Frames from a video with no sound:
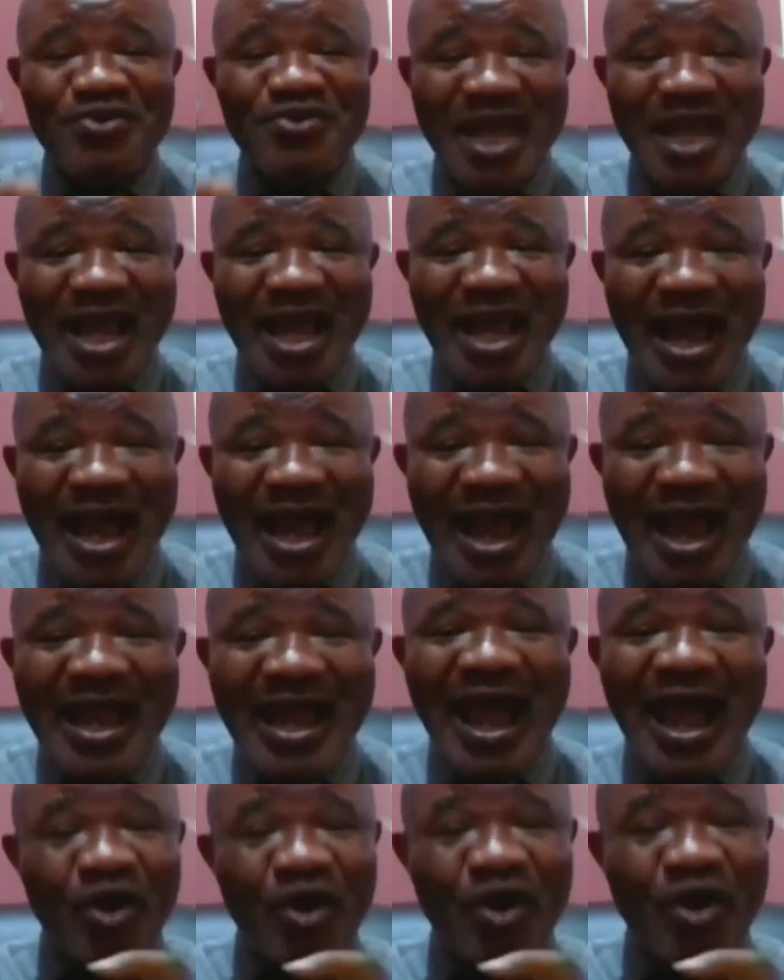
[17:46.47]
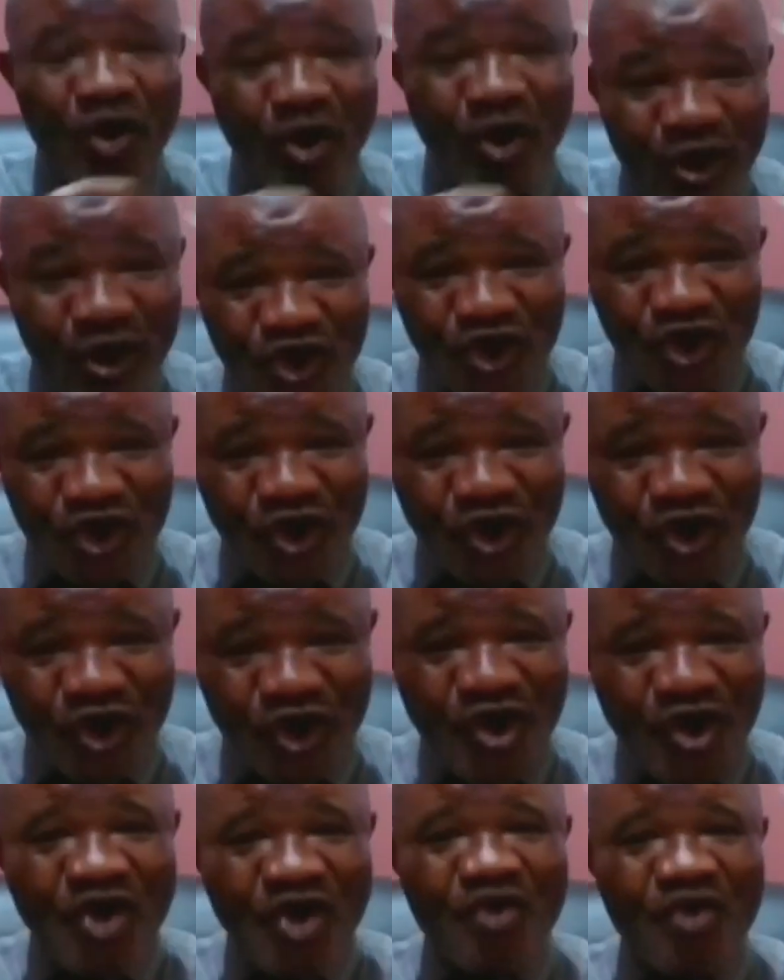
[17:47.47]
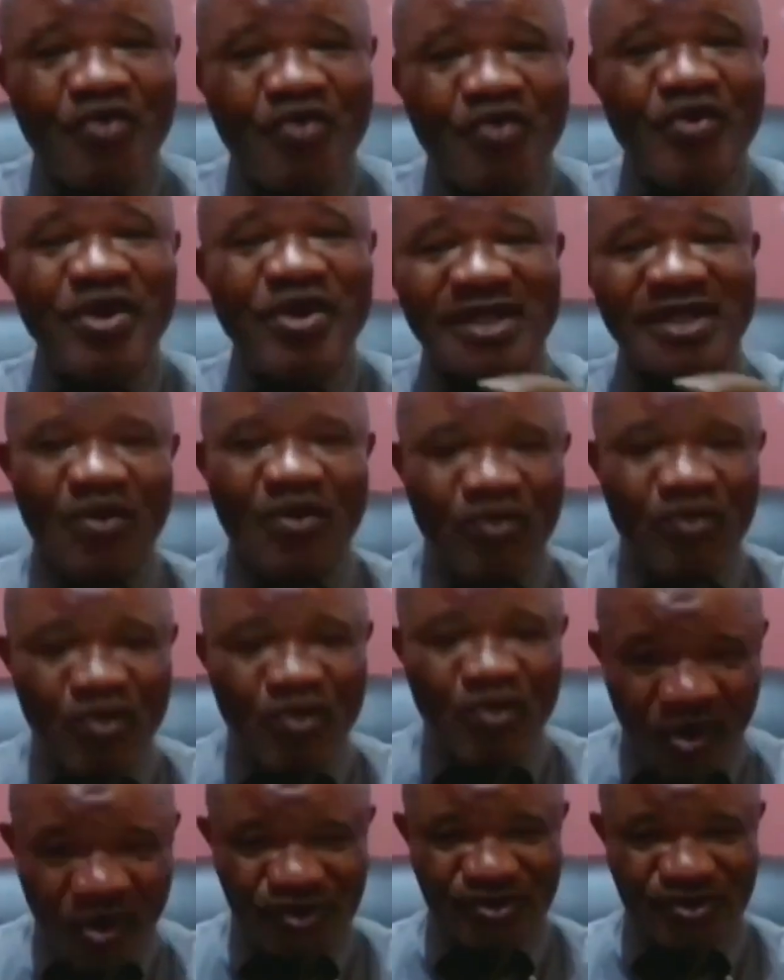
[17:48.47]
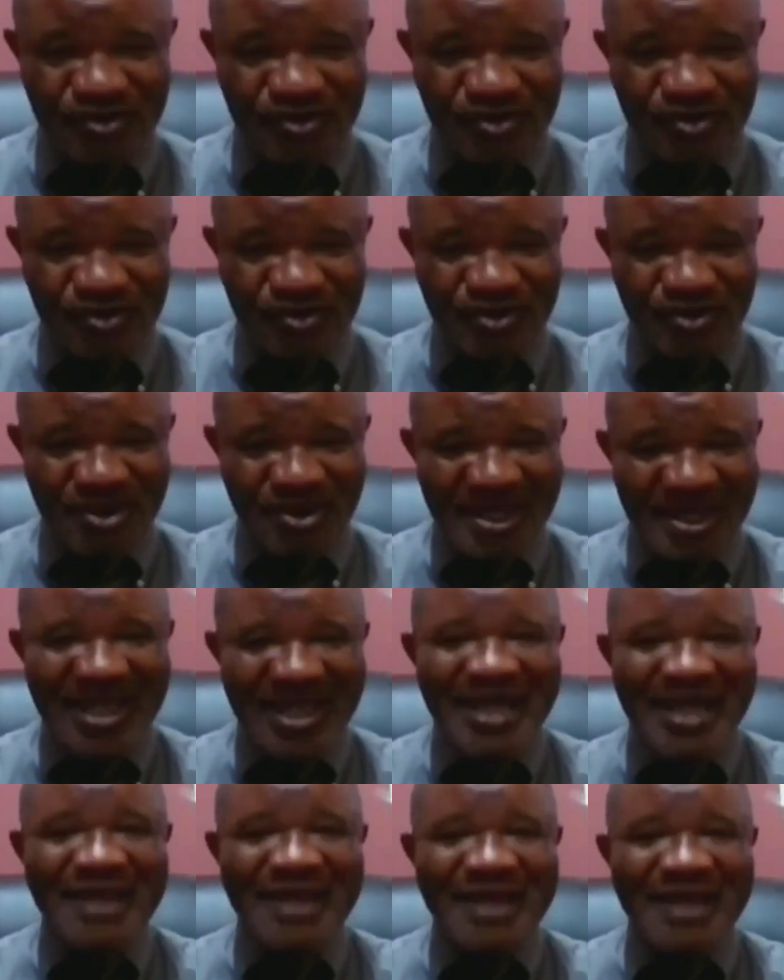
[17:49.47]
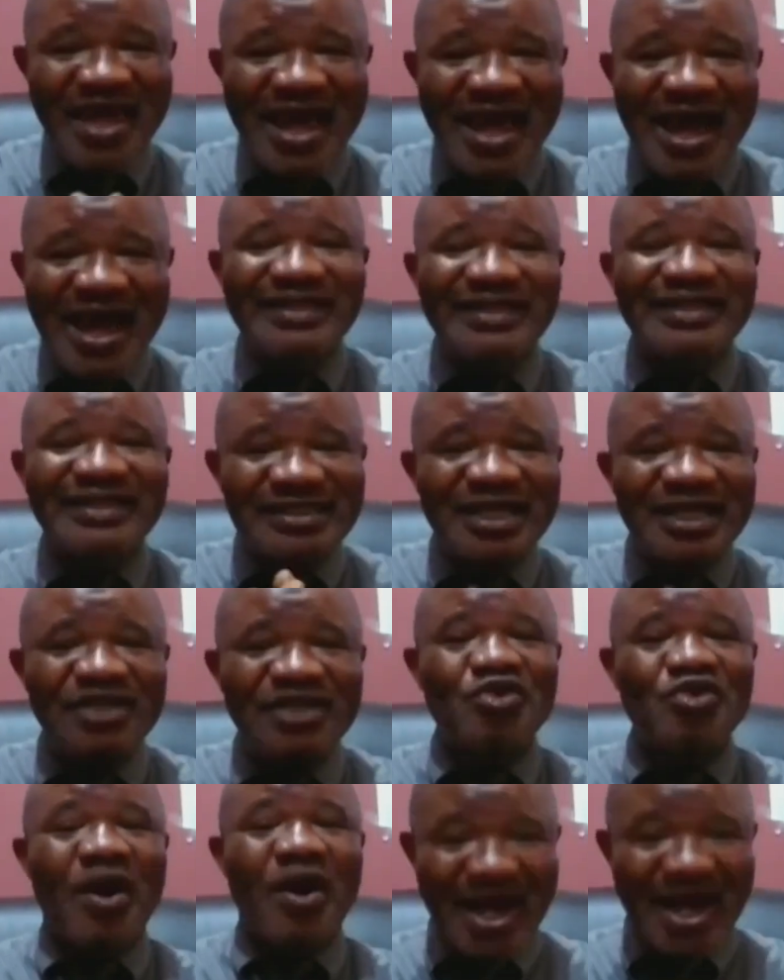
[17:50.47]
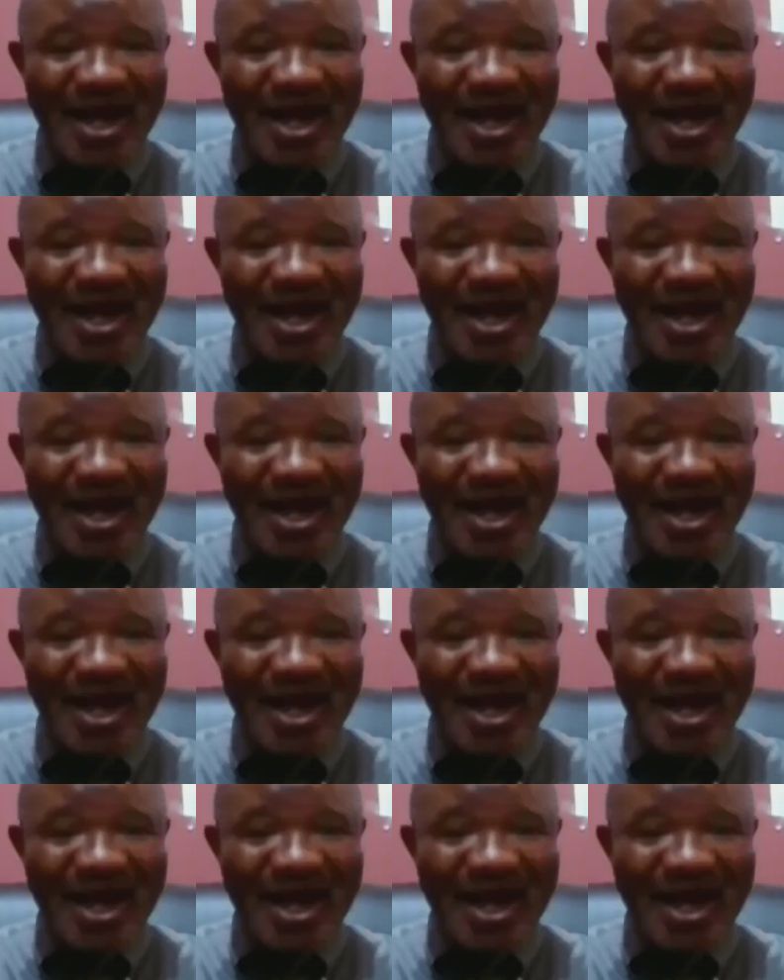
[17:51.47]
compare our culture with Western world and pay attention to